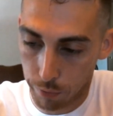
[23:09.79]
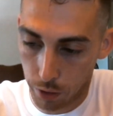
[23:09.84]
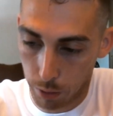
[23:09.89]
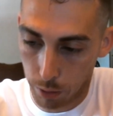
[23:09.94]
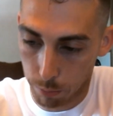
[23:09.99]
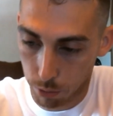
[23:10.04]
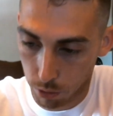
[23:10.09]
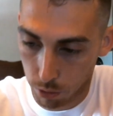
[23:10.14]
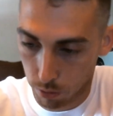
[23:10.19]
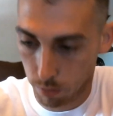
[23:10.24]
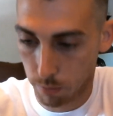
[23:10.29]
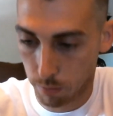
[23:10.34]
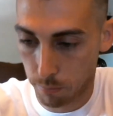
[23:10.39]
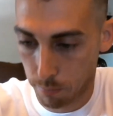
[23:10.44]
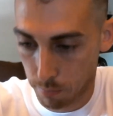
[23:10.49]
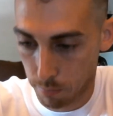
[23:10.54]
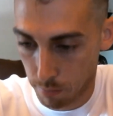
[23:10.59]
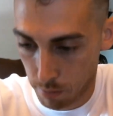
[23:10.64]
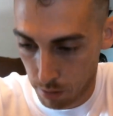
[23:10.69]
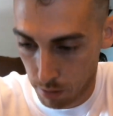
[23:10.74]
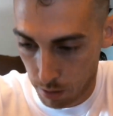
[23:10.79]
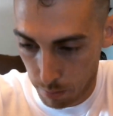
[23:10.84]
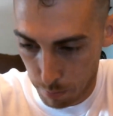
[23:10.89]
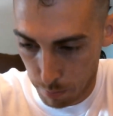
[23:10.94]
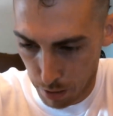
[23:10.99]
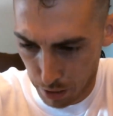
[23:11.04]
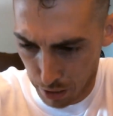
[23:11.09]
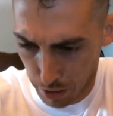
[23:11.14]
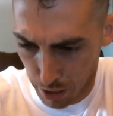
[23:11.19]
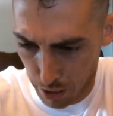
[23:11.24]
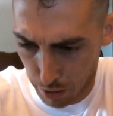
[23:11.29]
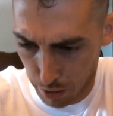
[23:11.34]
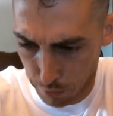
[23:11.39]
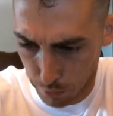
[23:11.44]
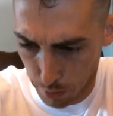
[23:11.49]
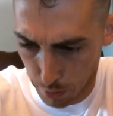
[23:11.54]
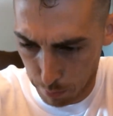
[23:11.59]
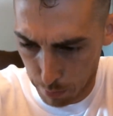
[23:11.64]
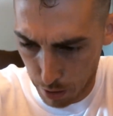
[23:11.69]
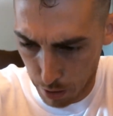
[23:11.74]
vapes. And I'm not a candy
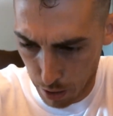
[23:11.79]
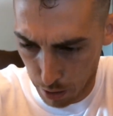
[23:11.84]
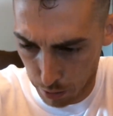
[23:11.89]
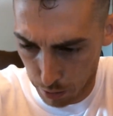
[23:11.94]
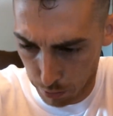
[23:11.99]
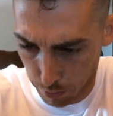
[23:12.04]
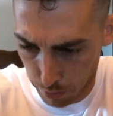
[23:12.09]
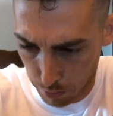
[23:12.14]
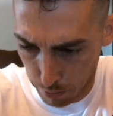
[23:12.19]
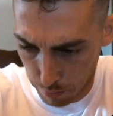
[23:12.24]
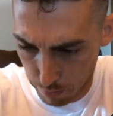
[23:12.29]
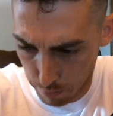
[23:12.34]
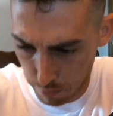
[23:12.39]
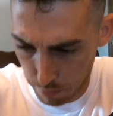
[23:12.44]
vape guy either.